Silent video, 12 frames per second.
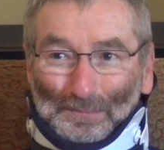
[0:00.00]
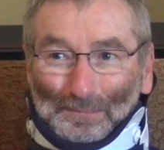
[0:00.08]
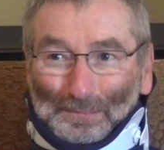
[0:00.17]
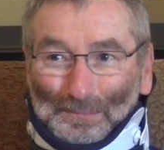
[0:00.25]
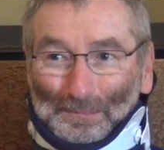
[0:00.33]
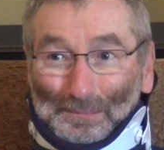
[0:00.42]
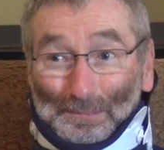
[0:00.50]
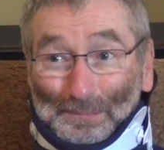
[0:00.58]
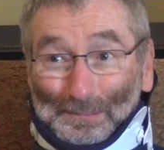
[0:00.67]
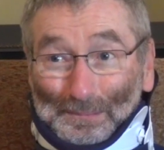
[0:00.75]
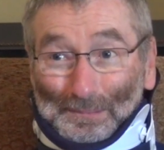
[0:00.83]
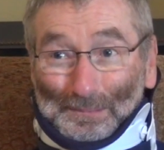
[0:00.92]
your
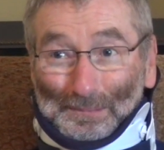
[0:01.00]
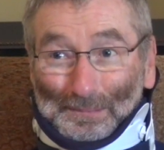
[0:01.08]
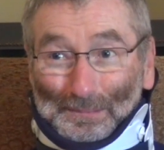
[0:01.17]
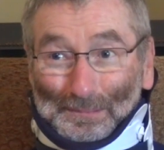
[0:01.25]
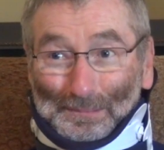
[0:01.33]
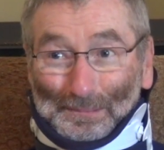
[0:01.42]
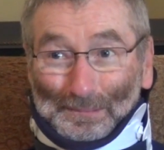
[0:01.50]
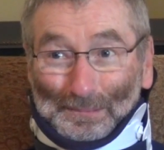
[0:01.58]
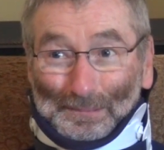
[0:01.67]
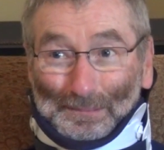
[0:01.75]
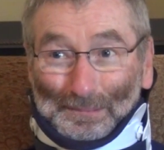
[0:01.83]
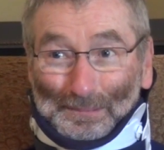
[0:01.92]
parents missed the
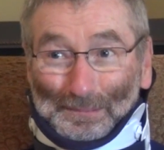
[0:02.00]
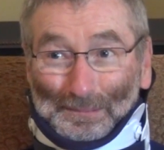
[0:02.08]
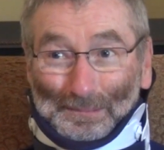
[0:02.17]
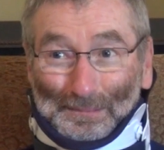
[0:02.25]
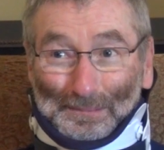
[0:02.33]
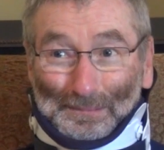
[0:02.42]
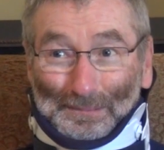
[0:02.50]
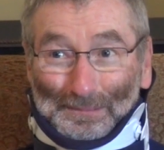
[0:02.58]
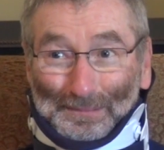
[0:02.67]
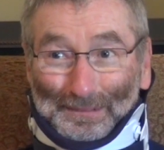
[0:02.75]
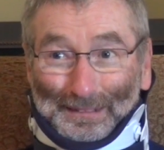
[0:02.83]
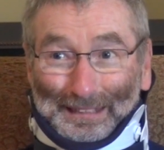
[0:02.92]
extra tax
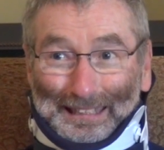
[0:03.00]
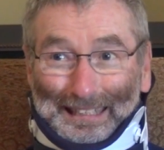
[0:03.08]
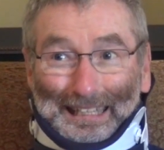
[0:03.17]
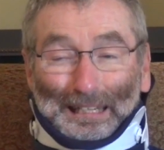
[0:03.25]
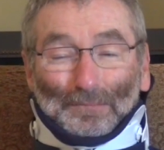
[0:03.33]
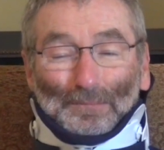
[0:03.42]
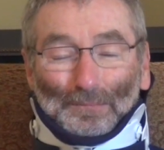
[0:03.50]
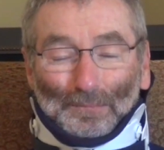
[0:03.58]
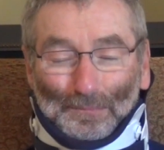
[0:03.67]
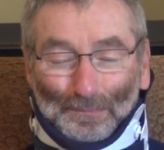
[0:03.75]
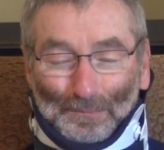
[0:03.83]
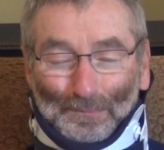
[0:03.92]
deduction for the
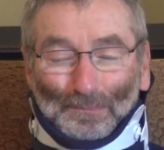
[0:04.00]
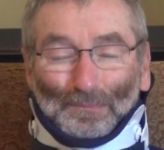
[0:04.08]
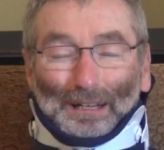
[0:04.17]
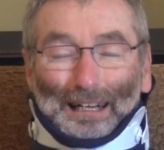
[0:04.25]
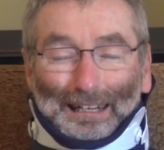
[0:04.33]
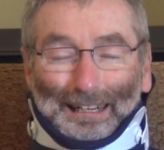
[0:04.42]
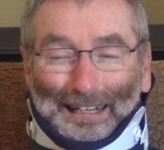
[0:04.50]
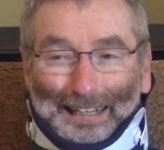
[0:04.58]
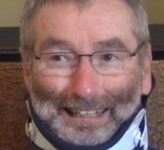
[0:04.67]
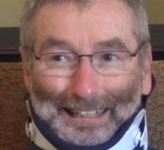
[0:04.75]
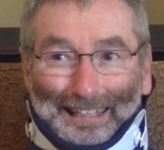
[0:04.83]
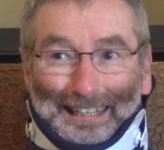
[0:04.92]
previous year with your
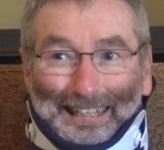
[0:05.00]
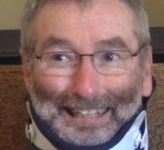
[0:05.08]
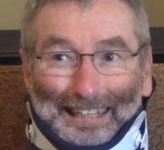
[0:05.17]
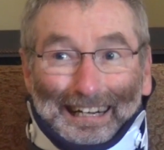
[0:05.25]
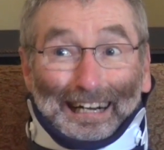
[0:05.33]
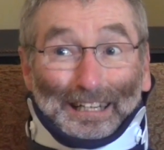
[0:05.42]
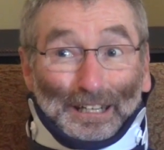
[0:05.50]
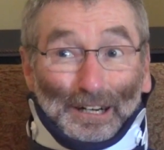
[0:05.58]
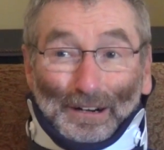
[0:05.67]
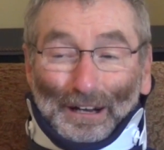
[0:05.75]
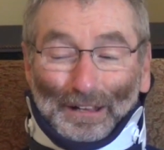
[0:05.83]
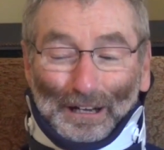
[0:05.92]
timing. I know,
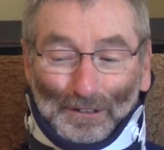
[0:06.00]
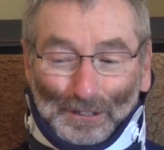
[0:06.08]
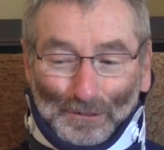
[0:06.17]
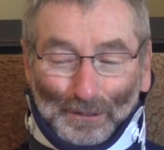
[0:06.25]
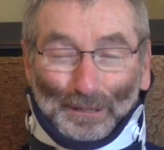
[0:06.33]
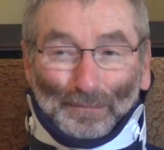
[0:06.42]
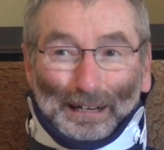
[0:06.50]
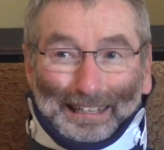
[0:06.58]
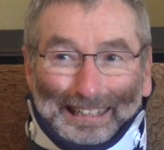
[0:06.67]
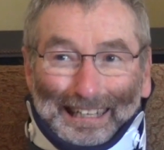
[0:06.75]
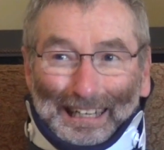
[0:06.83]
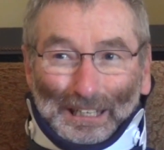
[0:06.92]
and that was one of my
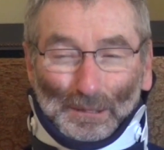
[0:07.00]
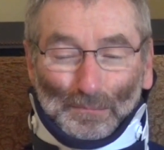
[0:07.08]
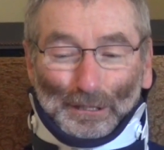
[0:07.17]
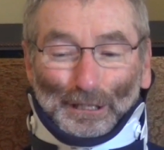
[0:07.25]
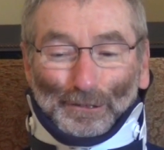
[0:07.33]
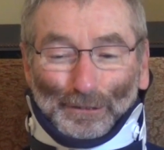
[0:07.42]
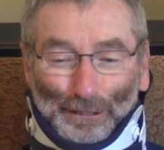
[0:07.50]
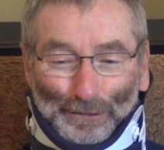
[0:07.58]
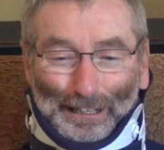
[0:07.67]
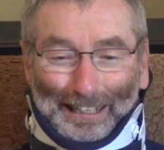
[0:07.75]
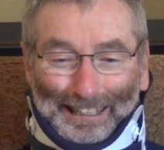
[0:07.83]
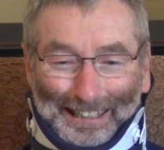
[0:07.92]
dad's big
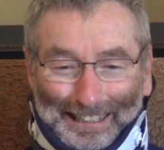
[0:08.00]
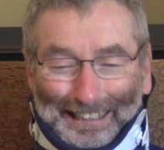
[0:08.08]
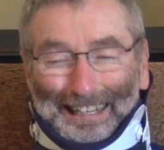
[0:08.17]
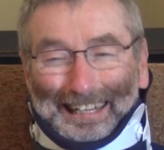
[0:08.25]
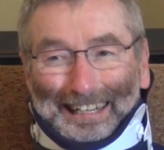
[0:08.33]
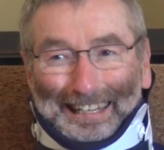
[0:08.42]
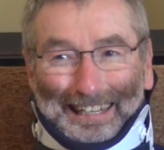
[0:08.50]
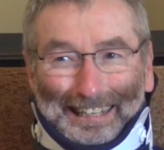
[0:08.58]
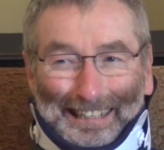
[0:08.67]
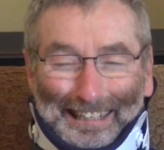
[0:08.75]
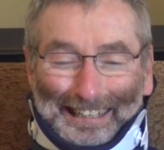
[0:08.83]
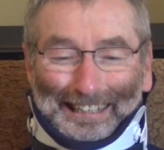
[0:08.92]
regrets.
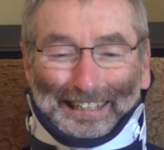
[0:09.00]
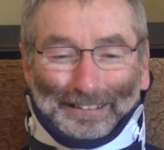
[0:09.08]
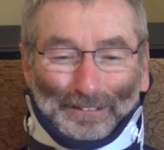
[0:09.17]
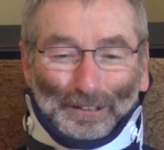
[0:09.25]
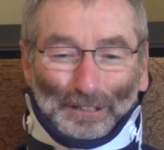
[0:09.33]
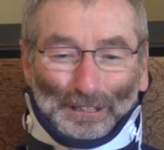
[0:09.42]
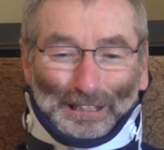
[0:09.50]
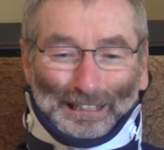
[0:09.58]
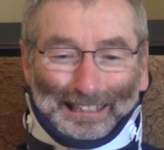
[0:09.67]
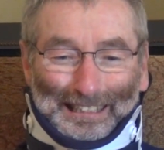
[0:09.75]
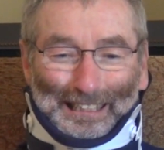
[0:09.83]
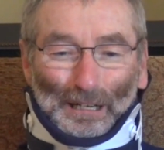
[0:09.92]
And he would always
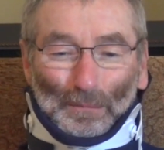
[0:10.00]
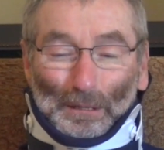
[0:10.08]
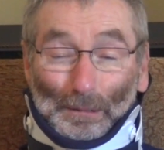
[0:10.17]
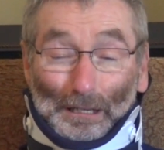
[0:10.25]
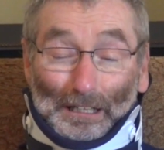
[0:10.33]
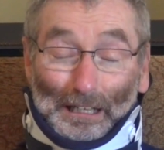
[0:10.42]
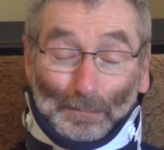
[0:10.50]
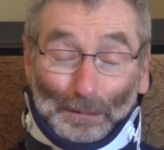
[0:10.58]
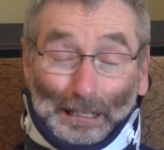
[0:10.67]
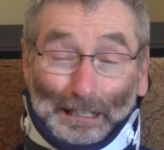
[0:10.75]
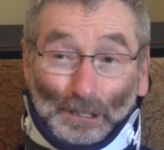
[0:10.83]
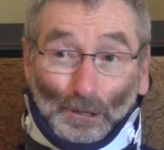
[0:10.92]
tell me about that. But
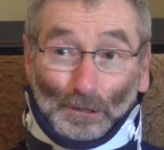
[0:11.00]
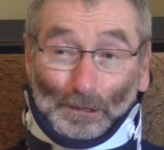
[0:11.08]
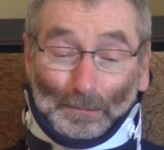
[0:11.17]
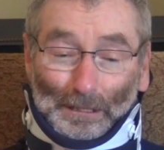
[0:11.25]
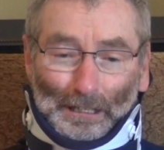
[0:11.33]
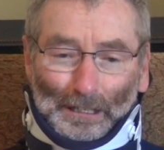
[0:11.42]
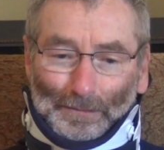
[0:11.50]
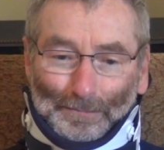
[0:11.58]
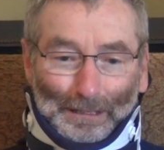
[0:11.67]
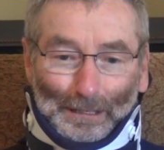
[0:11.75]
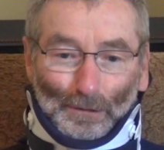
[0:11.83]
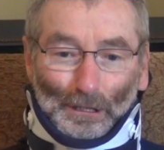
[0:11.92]
I told him,
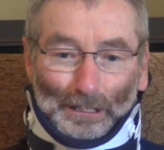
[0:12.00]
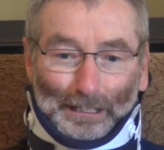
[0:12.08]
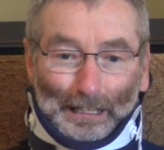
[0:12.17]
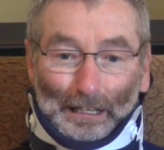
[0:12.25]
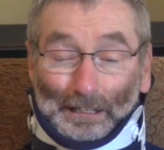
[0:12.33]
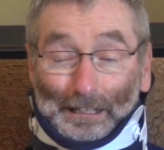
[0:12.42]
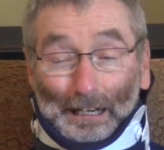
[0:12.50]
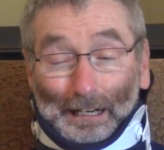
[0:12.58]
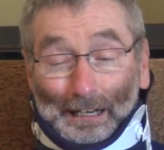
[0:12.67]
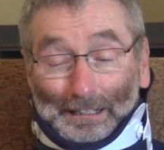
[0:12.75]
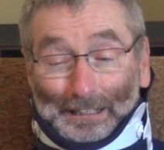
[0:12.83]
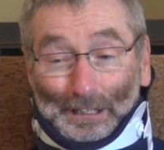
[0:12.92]
well, you got it
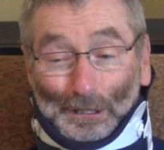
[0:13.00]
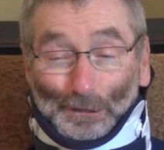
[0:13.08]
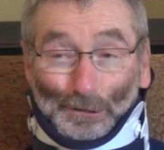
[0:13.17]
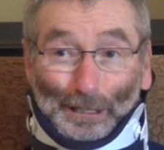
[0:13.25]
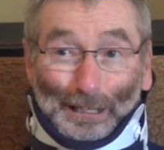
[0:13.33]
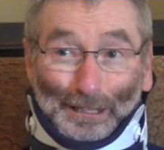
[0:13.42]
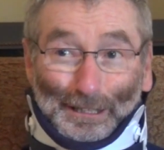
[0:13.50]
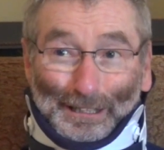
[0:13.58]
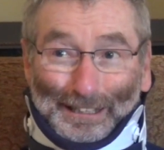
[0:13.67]
on the other end.